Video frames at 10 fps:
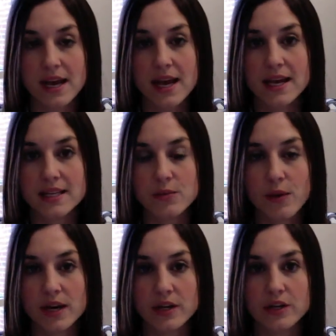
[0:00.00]
It's
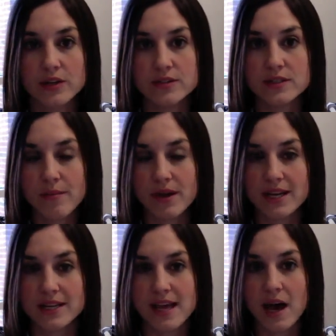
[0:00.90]
when
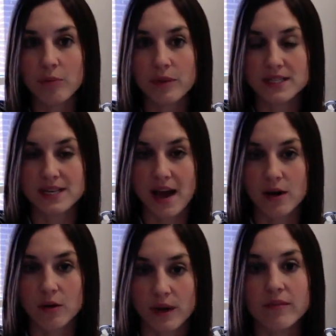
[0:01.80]
somebody is helping
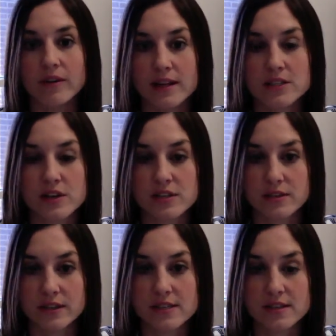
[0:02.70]
tackle whatever that
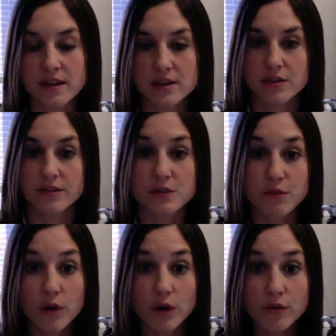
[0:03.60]
stressor is. So if it's
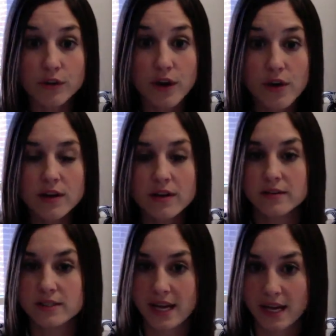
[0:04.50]
role overload,
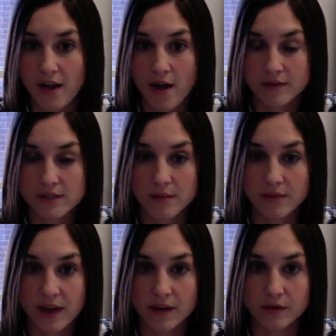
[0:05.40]
they're taking off some of
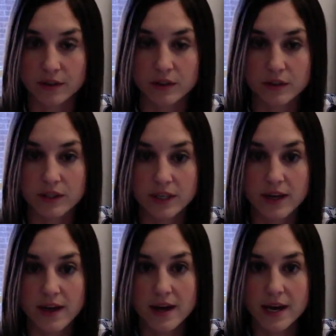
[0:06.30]
that overload.
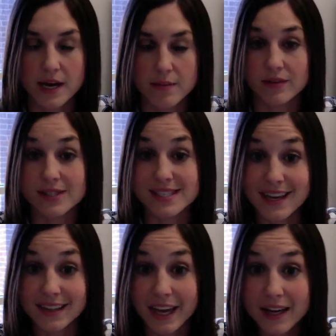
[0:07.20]
If it's
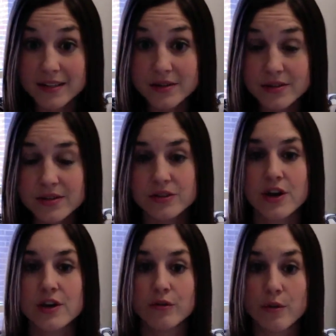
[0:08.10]
daily hassles, they're
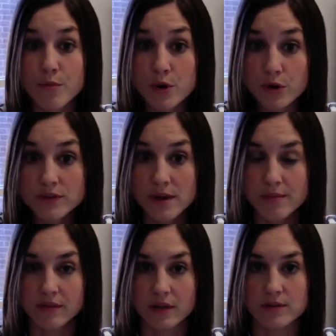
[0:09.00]
trying to remove some
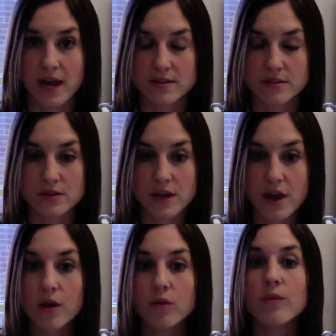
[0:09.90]
of those hassles
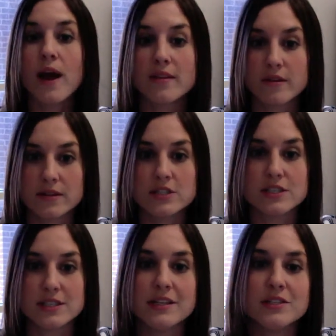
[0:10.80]
rather than
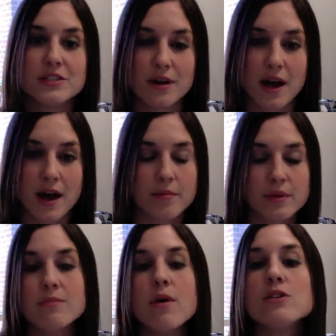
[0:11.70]
just
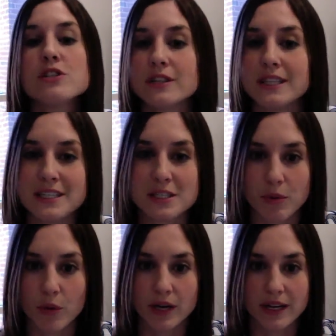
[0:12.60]
emotionally
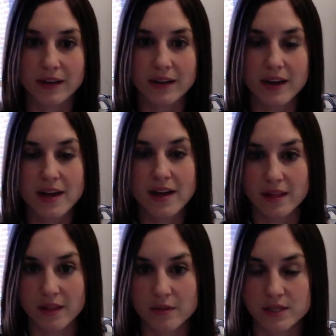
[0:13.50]
supporting
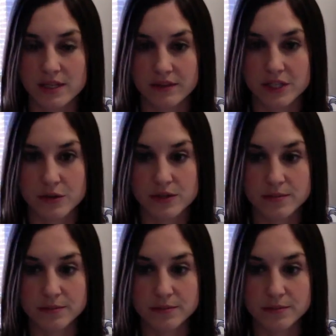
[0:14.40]
those individuals.